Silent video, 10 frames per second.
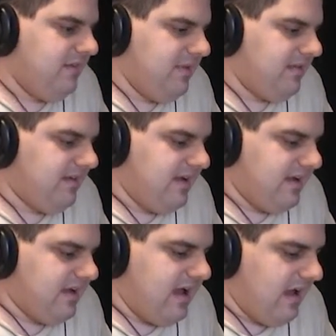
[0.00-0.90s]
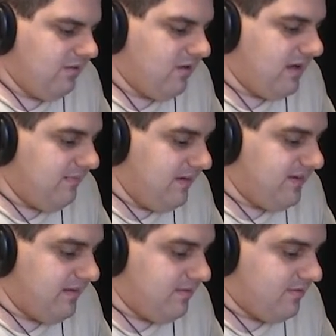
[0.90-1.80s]
I mean, like I look at
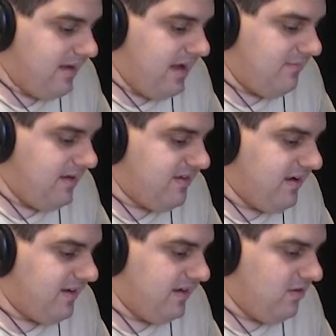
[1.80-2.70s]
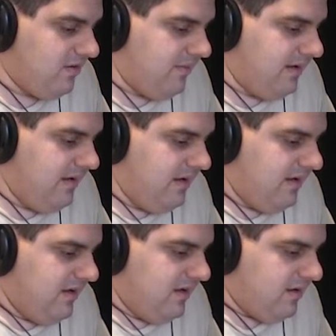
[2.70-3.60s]
Michigan State, Michigan. You know what I mean?
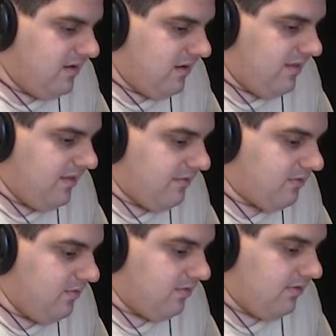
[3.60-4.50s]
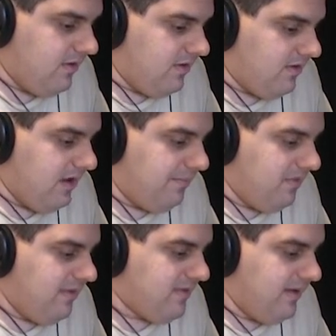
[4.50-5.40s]
Or in all the other schools, you know, a
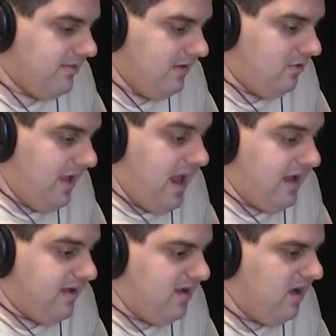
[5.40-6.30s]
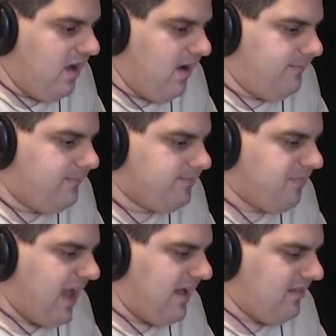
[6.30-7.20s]
couple of these kids in the OA. Um,
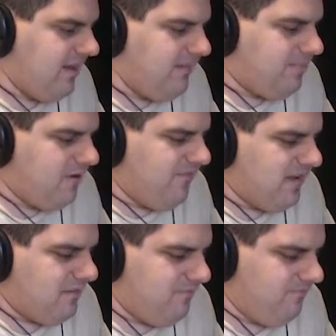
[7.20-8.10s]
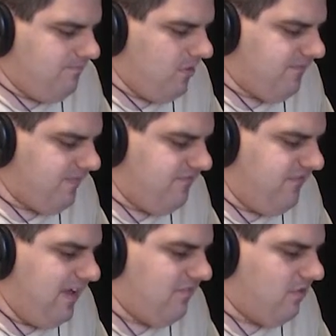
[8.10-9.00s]
I think a perfect perfect
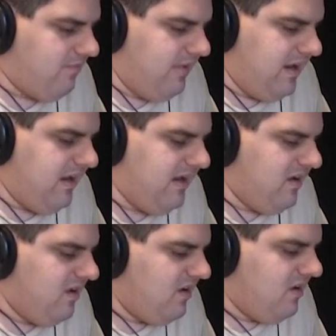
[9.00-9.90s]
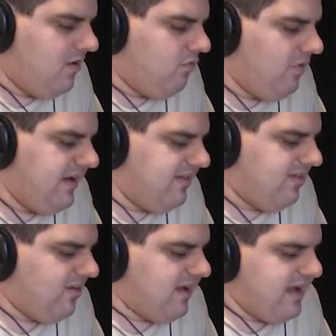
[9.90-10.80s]
fit would be when
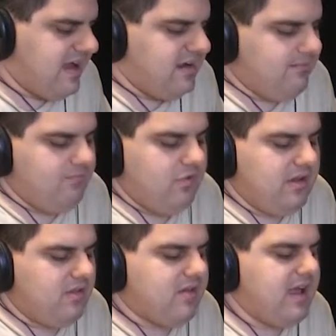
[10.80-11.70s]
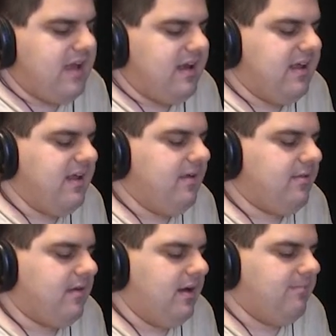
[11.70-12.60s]
you look at um when you look at it
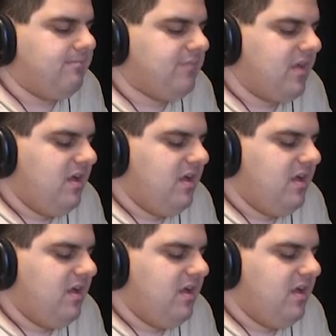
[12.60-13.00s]
is um